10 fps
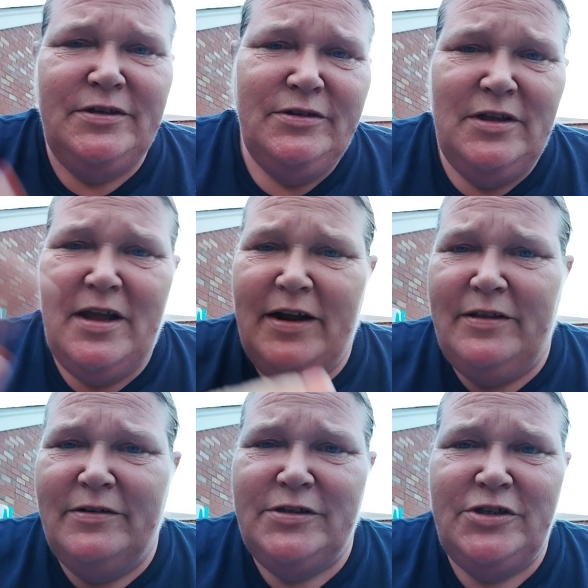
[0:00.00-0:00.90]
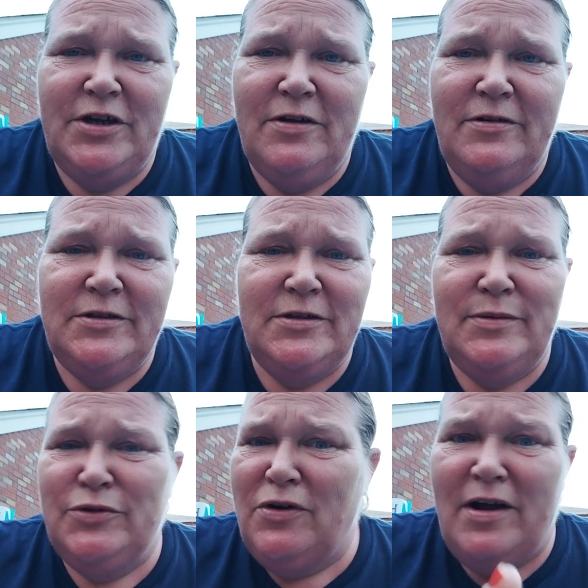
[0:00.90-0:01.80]
There's a like, there's a share, there's a
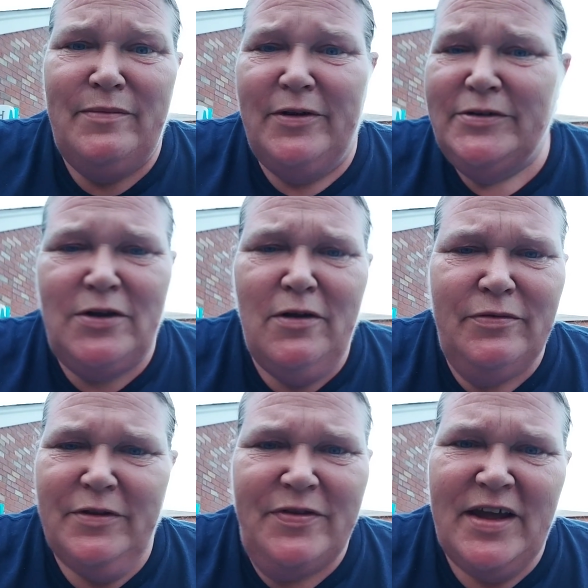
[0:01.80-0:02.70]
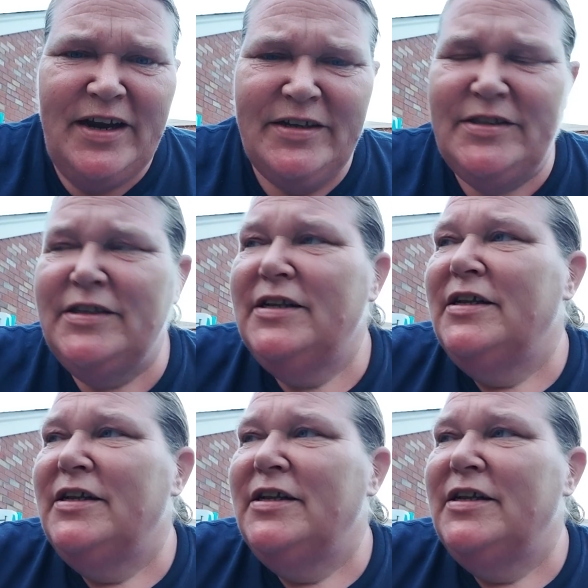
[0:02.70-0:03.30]
subscribe, there's all the things.